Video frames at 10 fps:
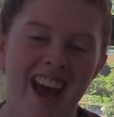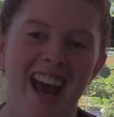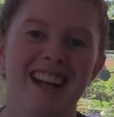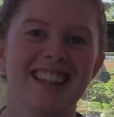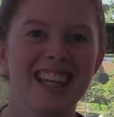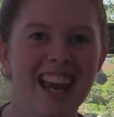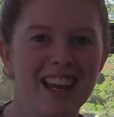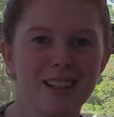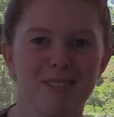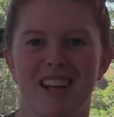And at the
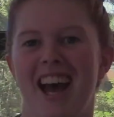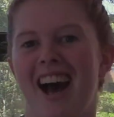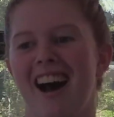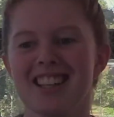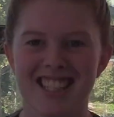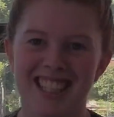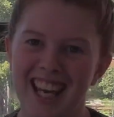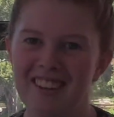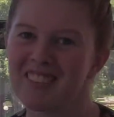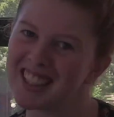end, we asked
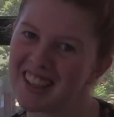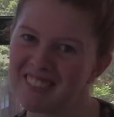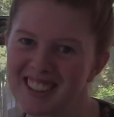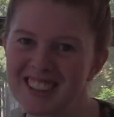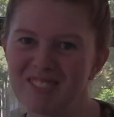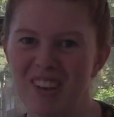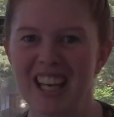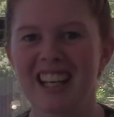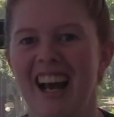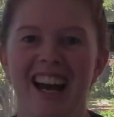again what they wanted to be,
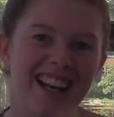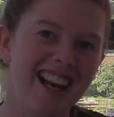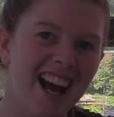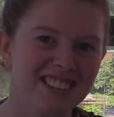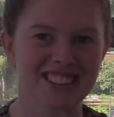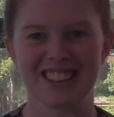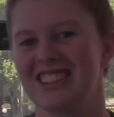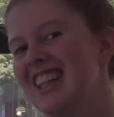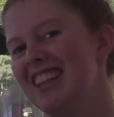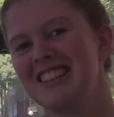and I had an
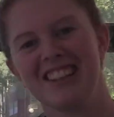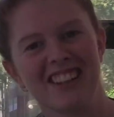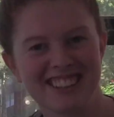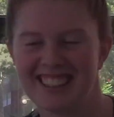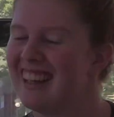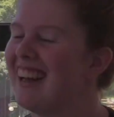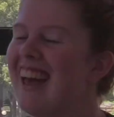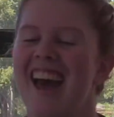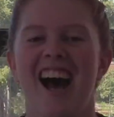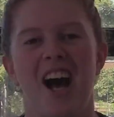astronaut and a doctor
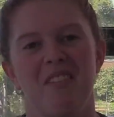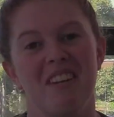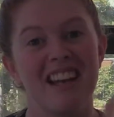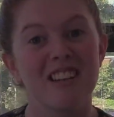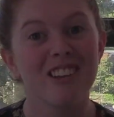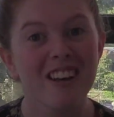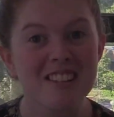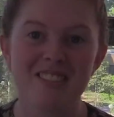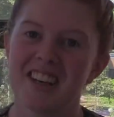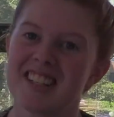and
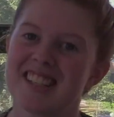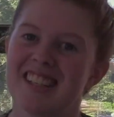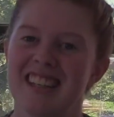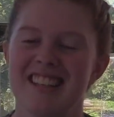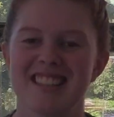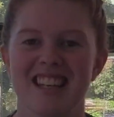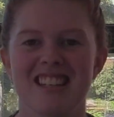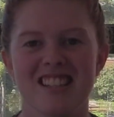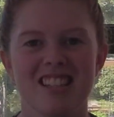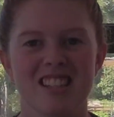lots of engineers, and
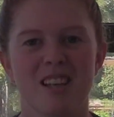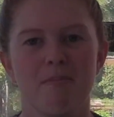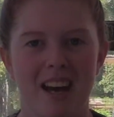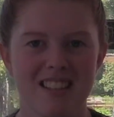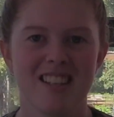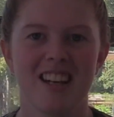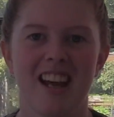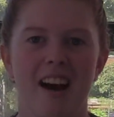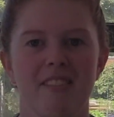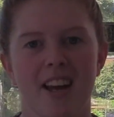just this capacity to
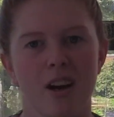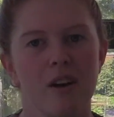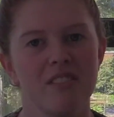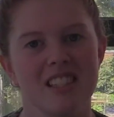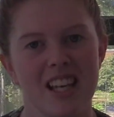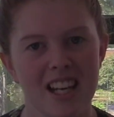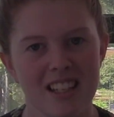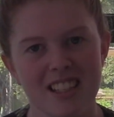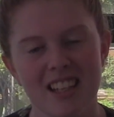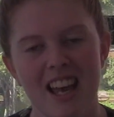have that
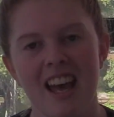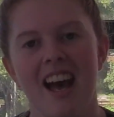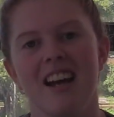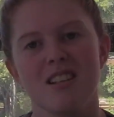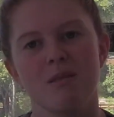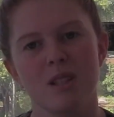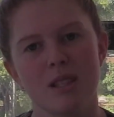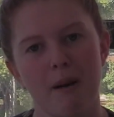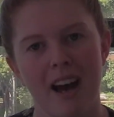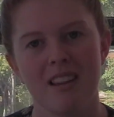conversation and to
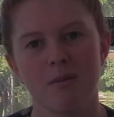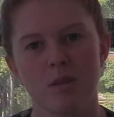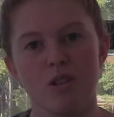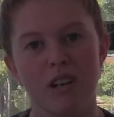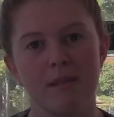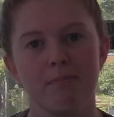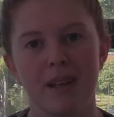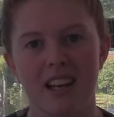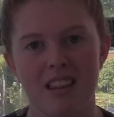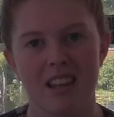inspire them to dream
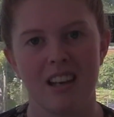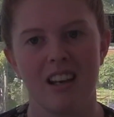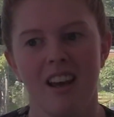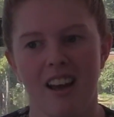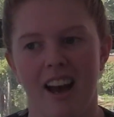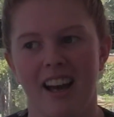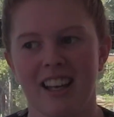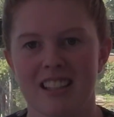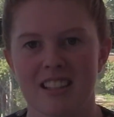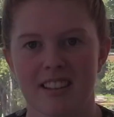bigger than, I
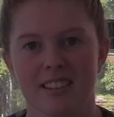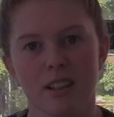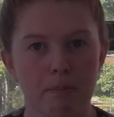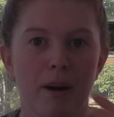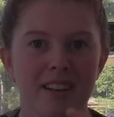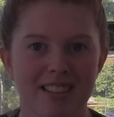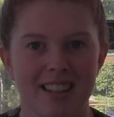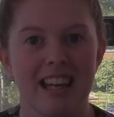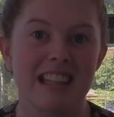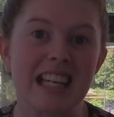guess, the little box
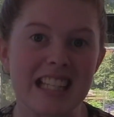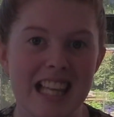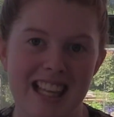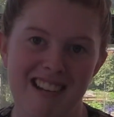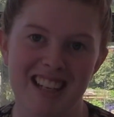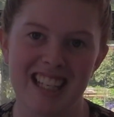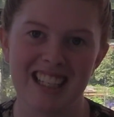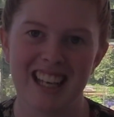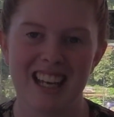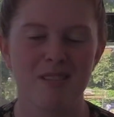that they think that they're
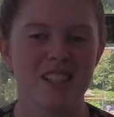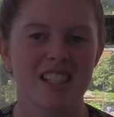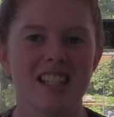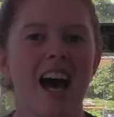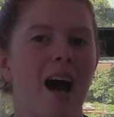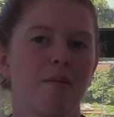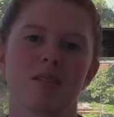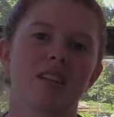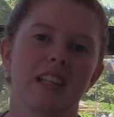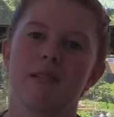in. It was just
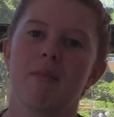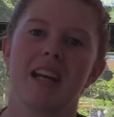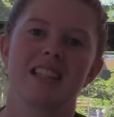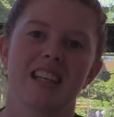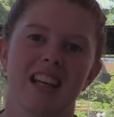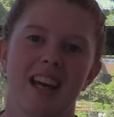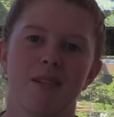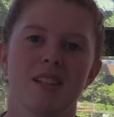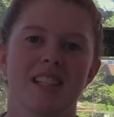absolutely amazing. And it was